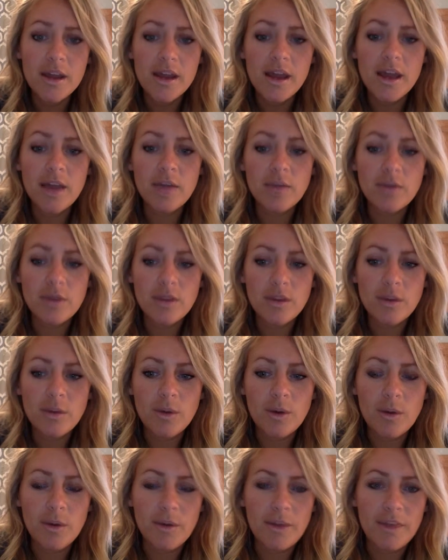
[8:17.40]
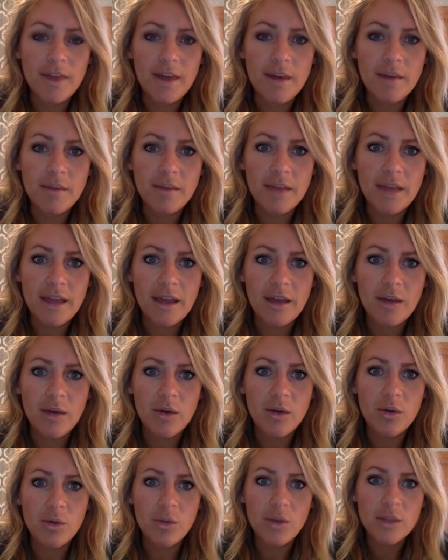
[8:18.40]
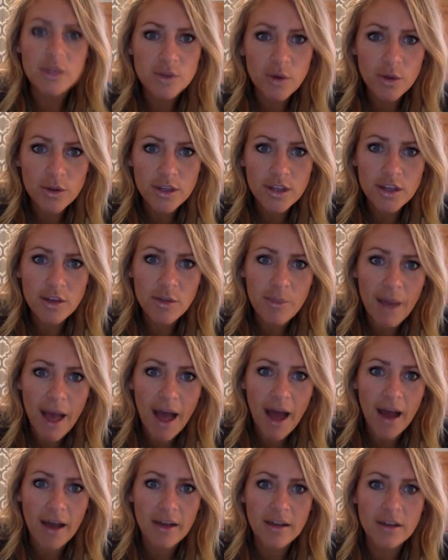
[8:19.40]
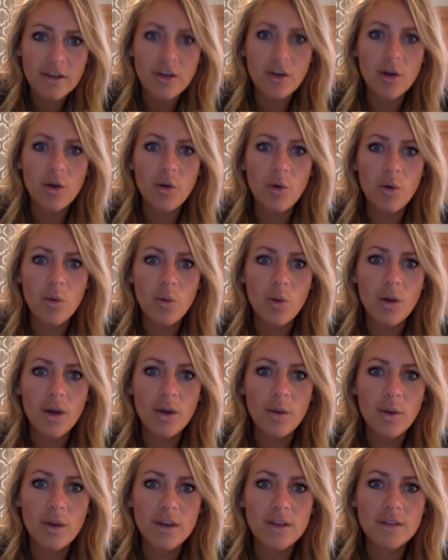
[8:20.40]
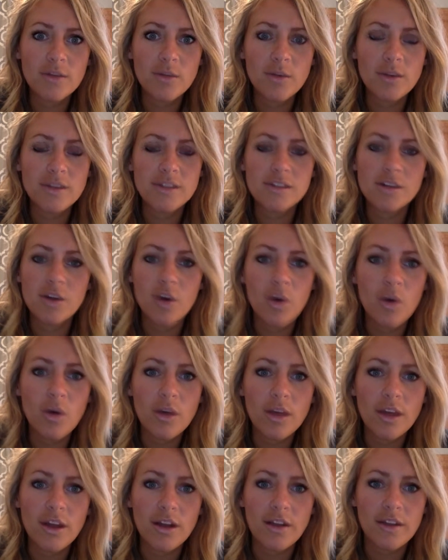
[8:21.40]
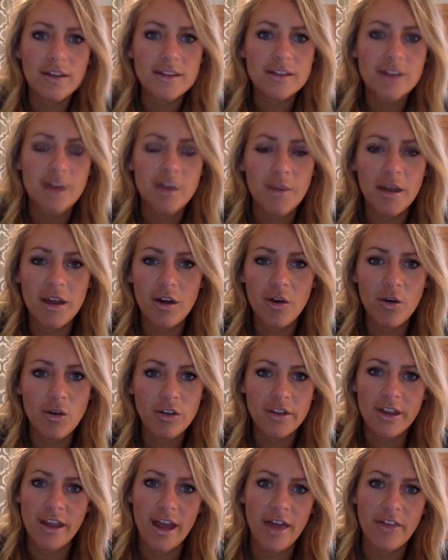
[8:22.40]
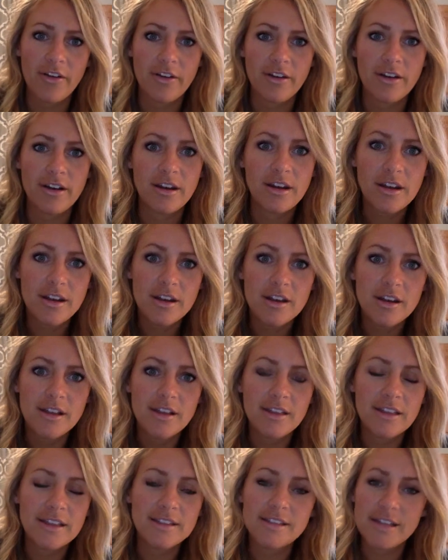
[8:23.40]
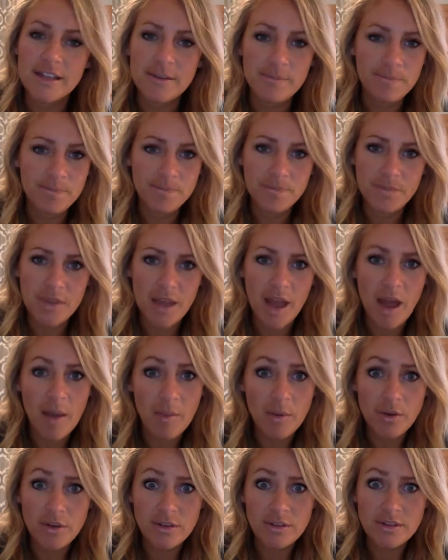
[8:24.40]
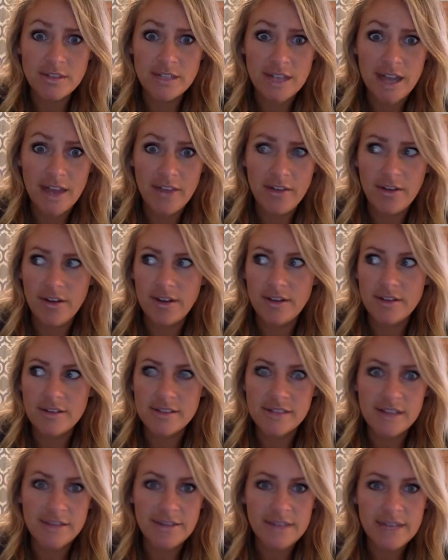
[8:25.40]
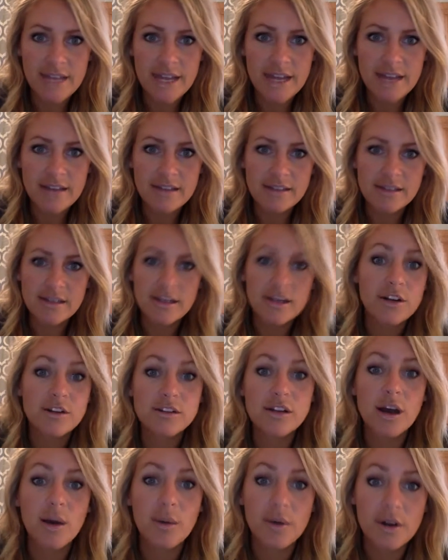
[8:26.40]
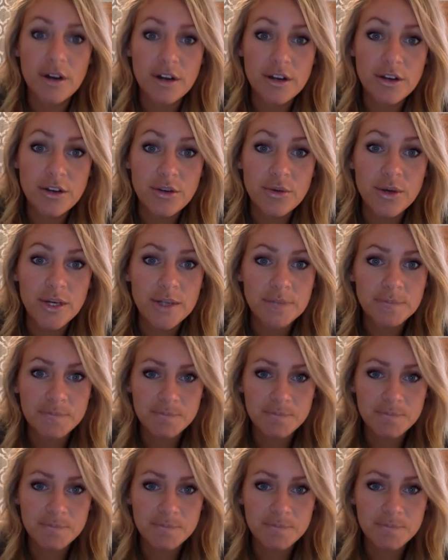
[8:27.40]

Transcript: and really work with them, like, what's holding you back? What's the goal here? Let's all make a goal together and let's hit emerald together in 7 days, and here's how we're going to do it.